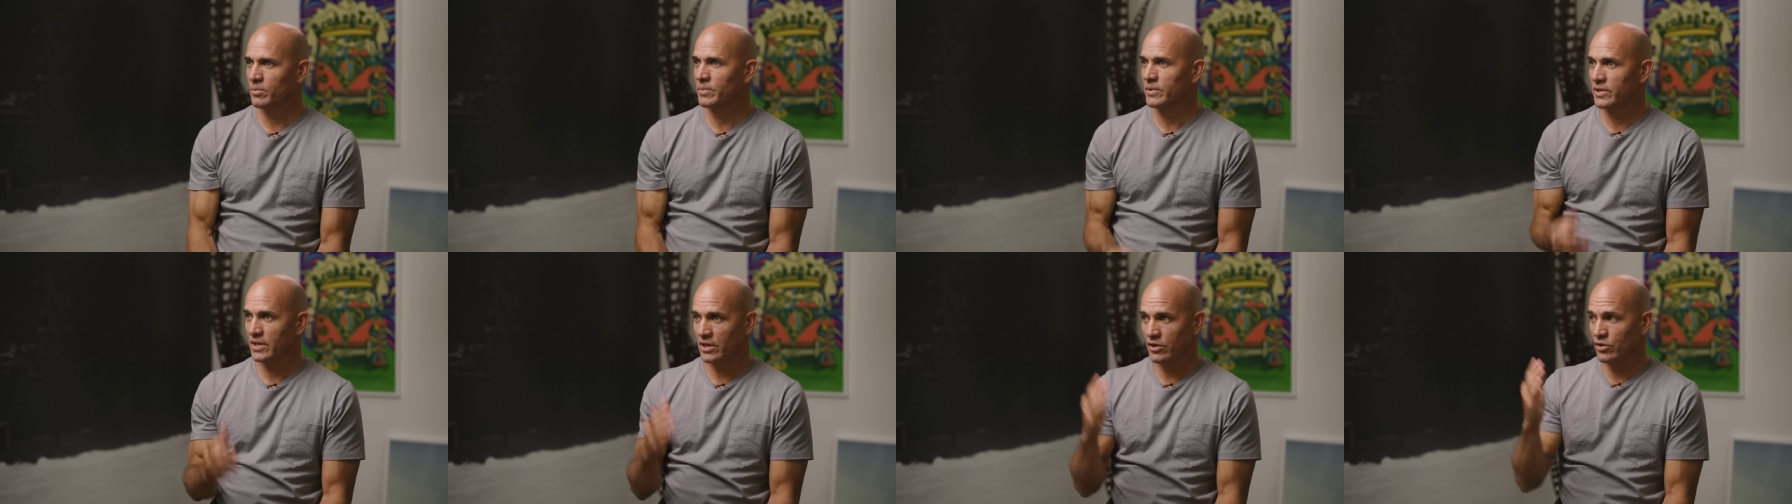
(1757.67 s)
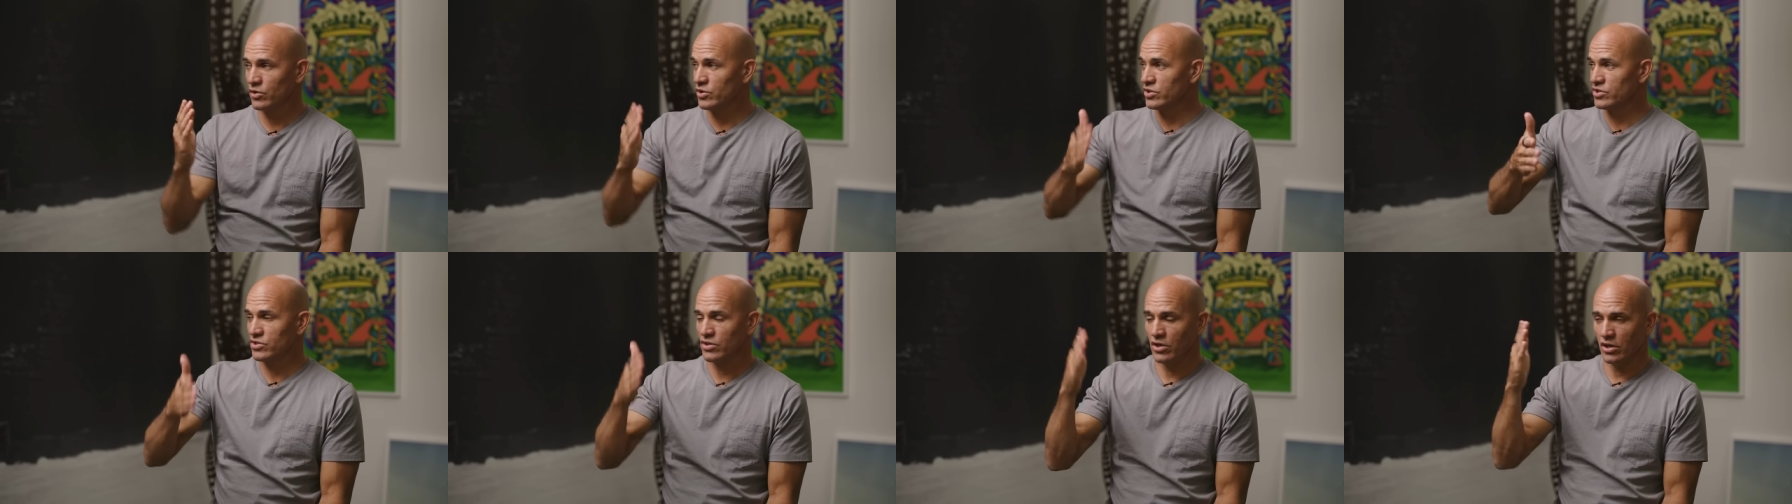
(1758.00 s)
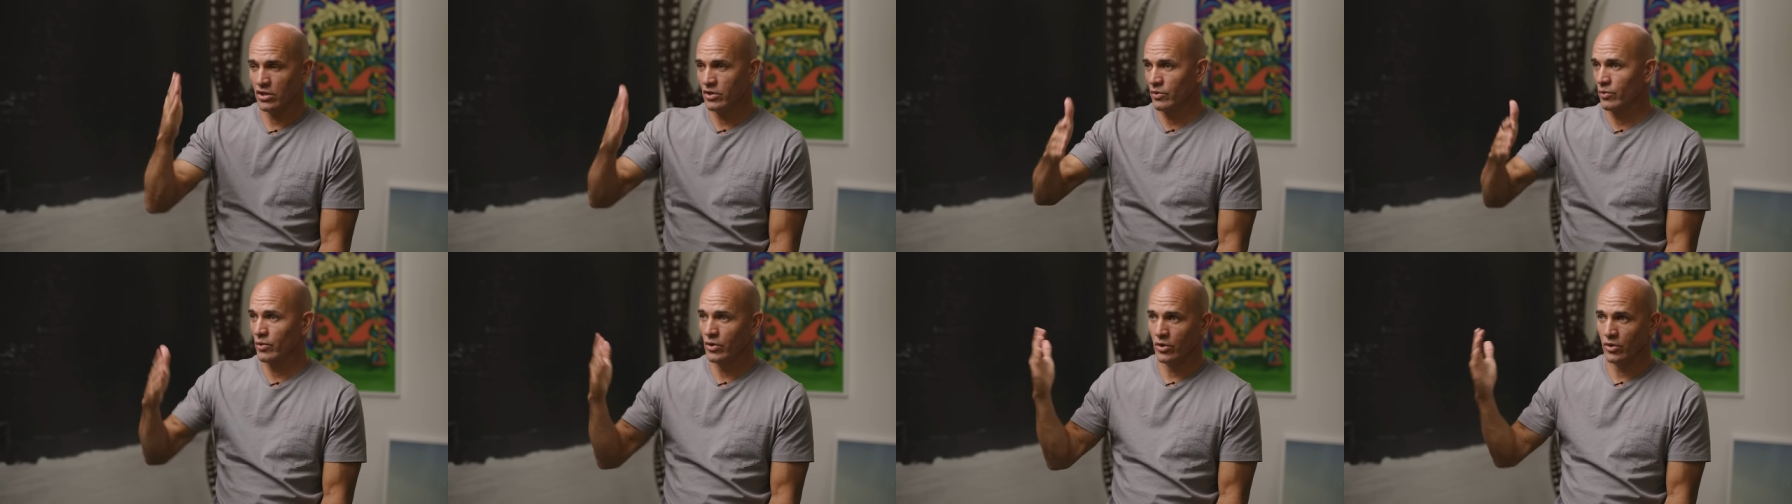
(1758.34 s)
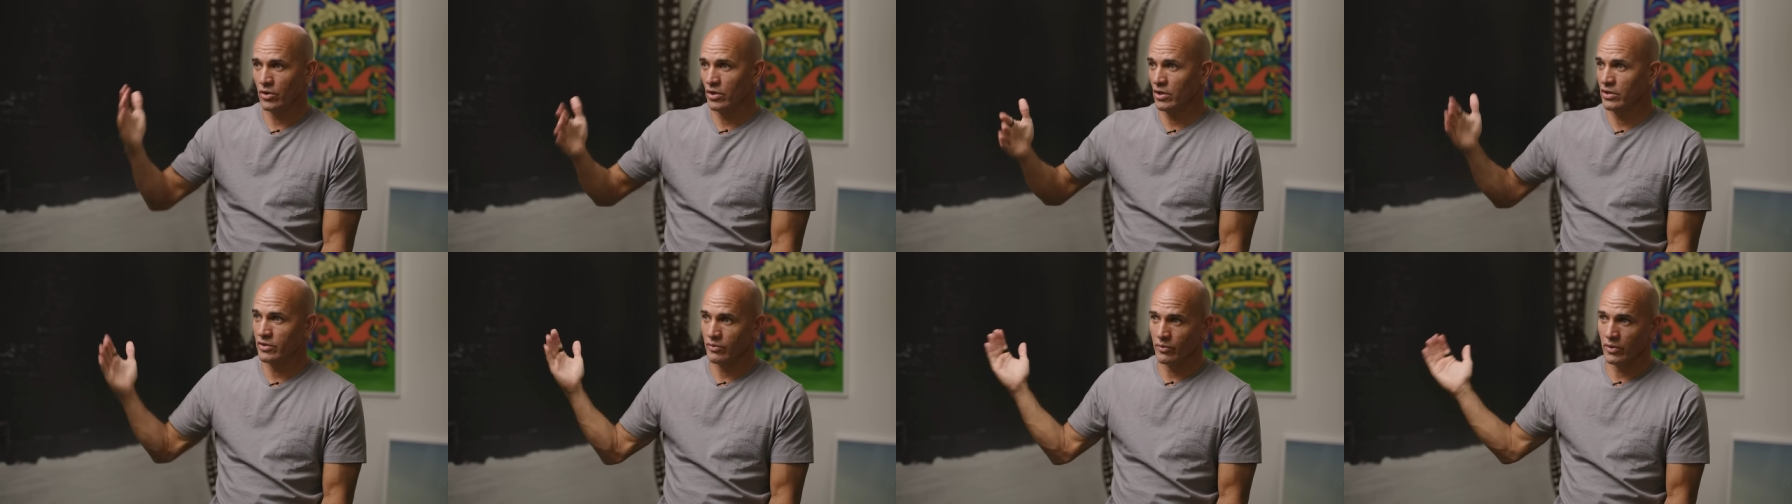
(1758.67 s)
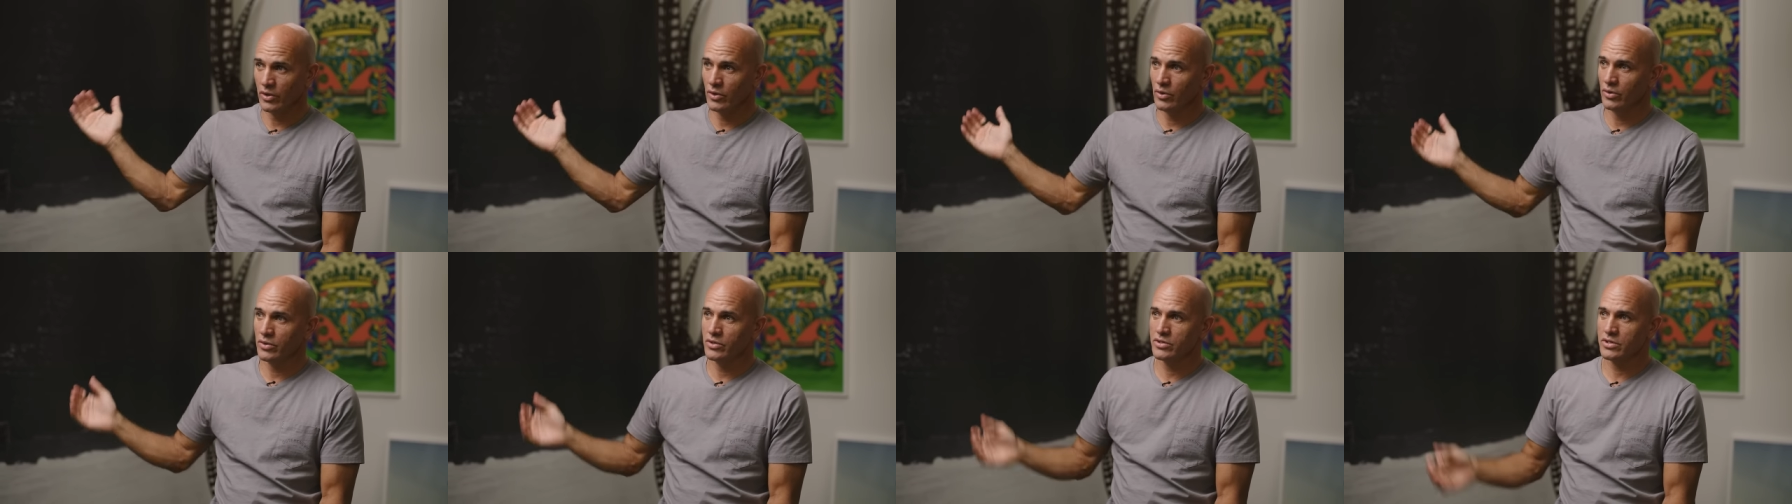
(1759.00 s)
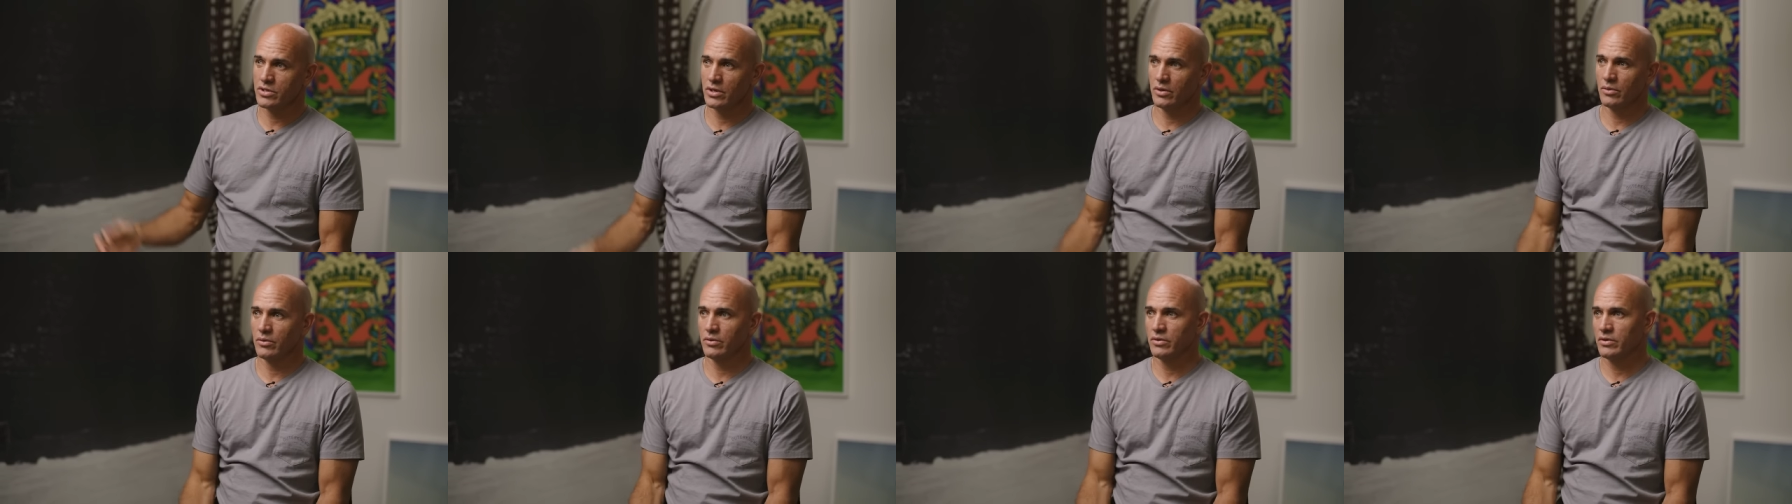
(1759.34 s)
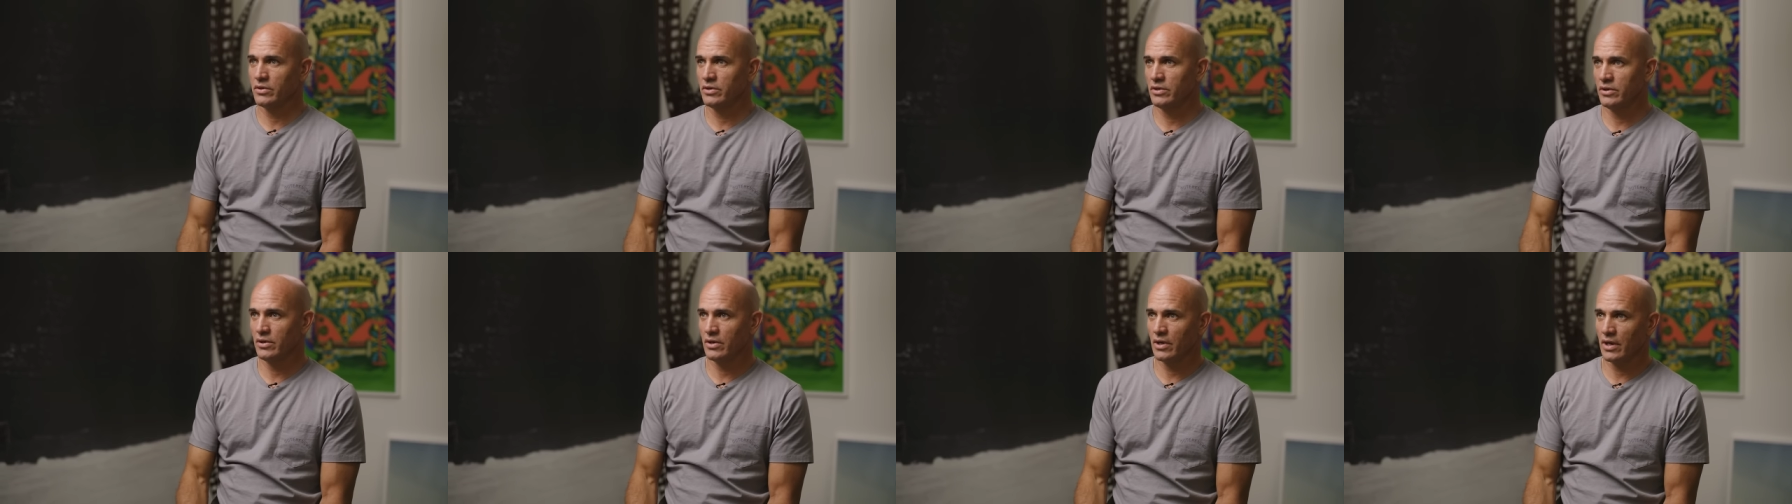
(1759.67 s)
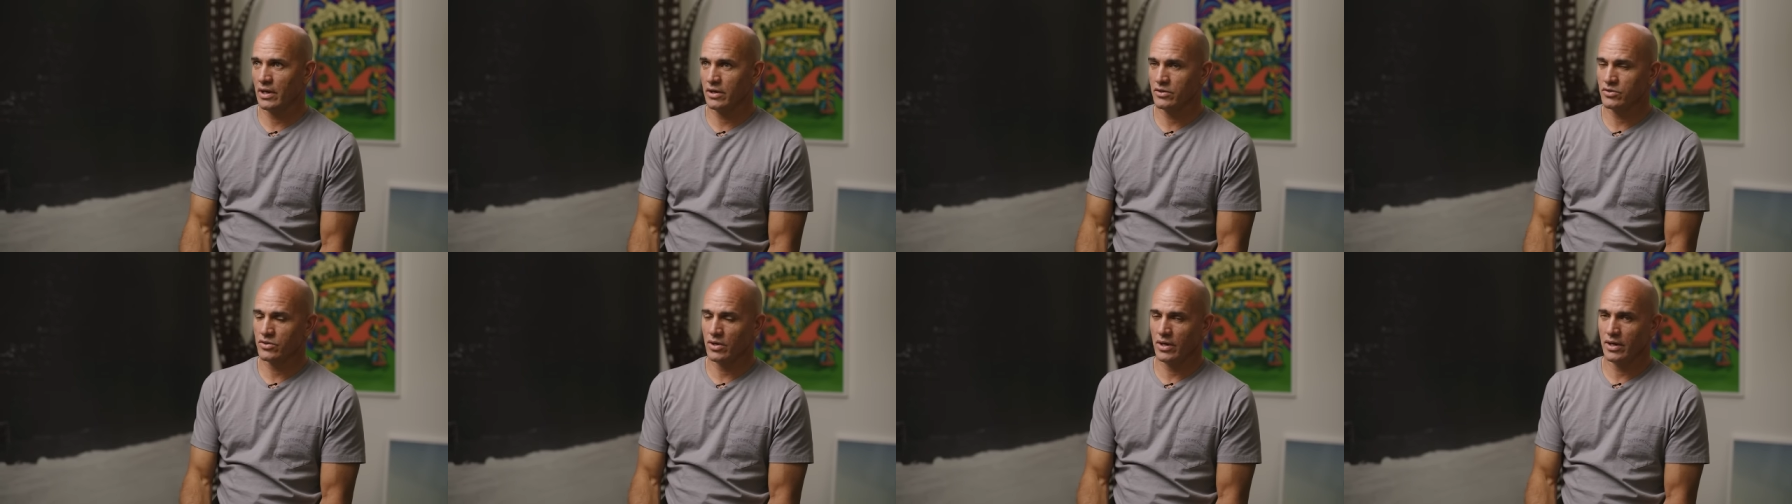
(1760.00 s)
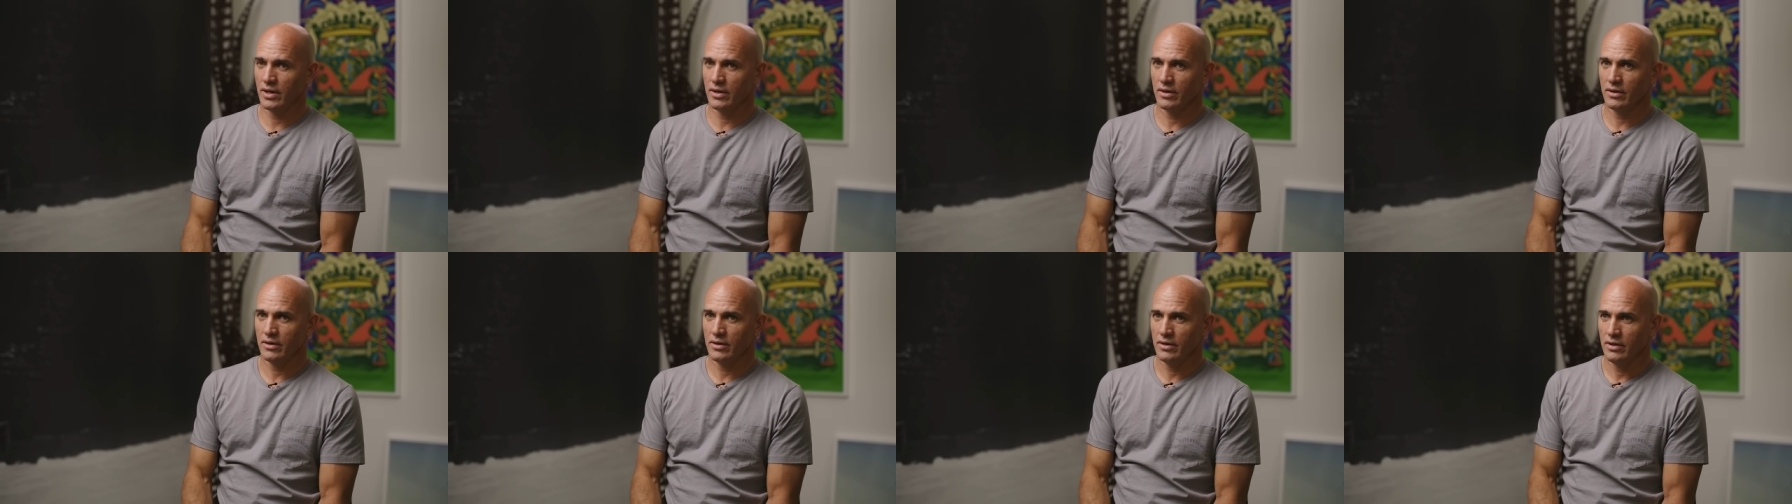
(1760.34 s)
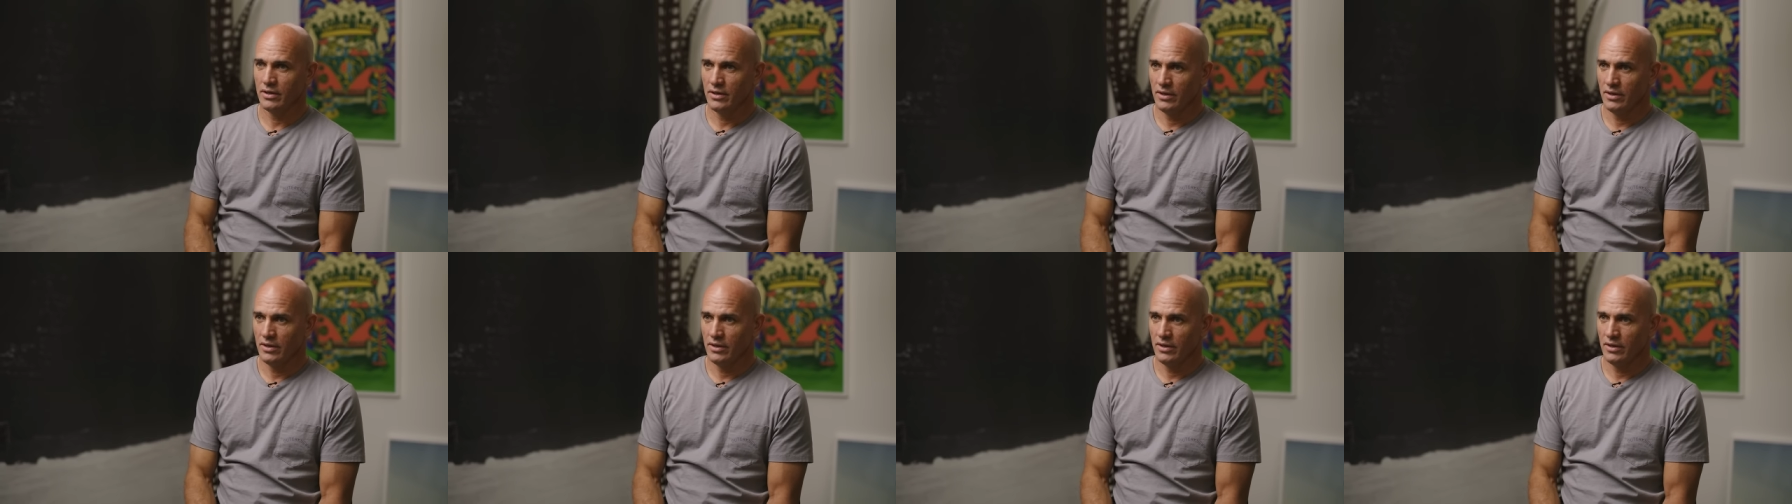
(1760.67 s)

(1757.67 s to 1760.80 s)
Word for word: but then you're just on the road, on the road. So you got to try to